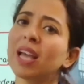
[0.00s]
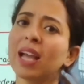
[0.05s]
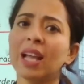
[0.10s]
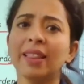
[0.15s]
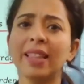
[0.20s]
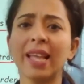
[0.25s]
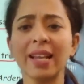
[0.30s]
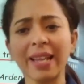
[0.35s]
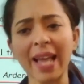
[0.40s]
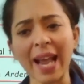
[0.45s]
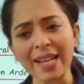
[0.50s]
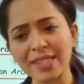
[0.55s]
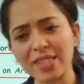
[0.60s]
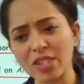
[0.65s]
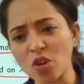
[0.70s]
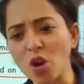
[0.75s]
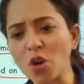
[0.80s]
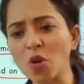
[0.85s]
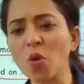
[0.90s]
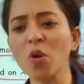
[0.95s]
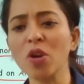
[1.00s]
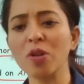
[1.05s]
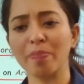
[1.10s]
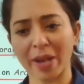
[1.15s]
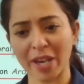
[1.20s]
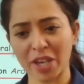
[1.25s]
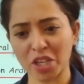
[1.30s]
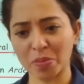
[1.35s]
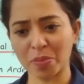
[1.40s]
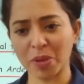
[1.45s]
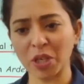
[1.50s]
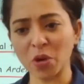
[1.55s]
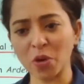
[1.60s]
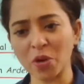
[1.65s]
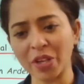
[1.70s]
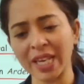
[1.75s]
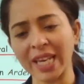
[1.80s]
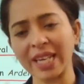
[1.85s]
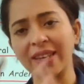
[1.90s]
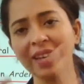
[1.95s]
then that's your own punishment. You
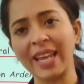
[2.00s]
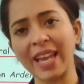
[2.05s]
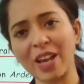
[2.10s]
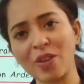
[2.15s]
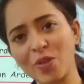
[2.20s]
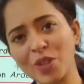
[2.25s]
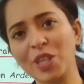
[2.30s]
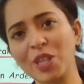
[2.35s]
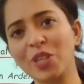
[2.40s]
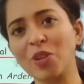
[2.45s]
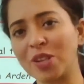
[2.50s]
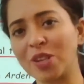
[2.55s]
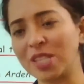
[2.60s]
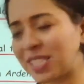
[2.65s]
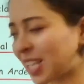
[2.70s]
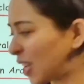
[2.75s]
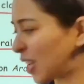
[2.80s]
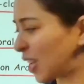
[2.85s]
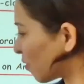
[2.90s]
create a hell within yourself,